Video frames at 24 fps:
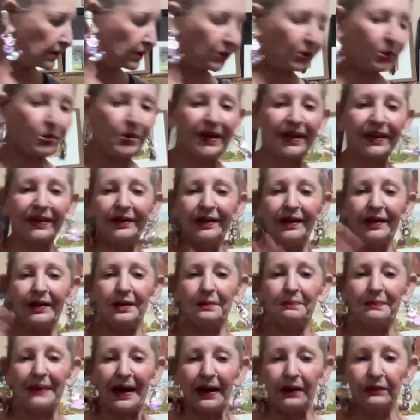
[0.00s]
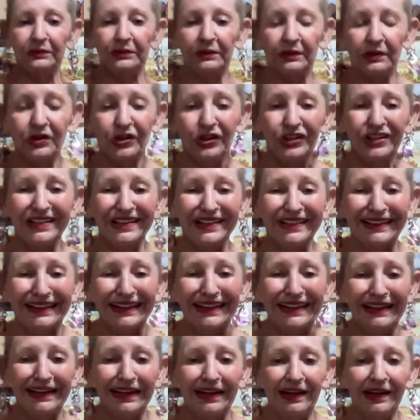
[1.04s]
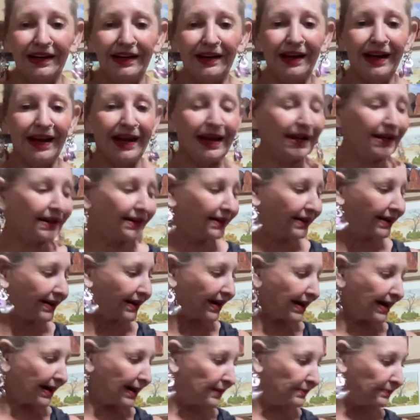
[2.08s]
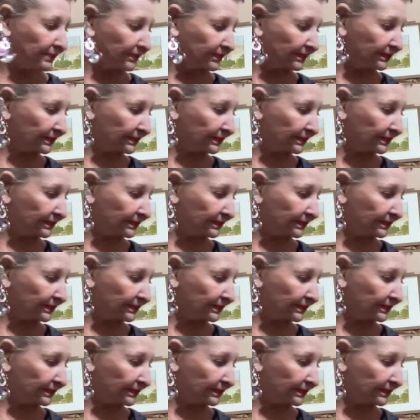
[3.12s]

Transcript: quick thing about Kundalini and um,